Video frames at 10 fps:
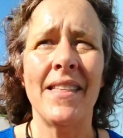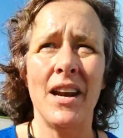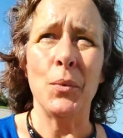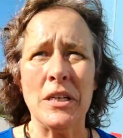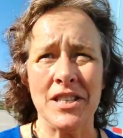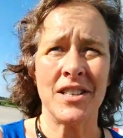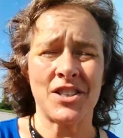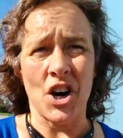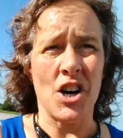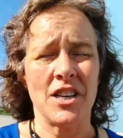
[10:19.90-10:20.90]
then it wouldn't
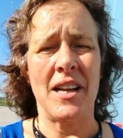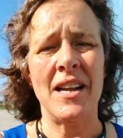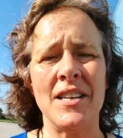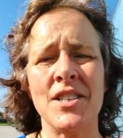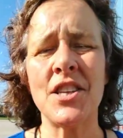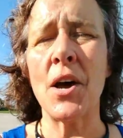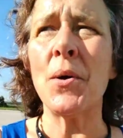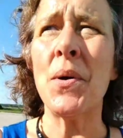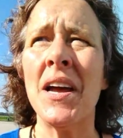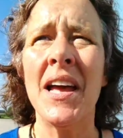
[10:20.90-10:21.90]
start. So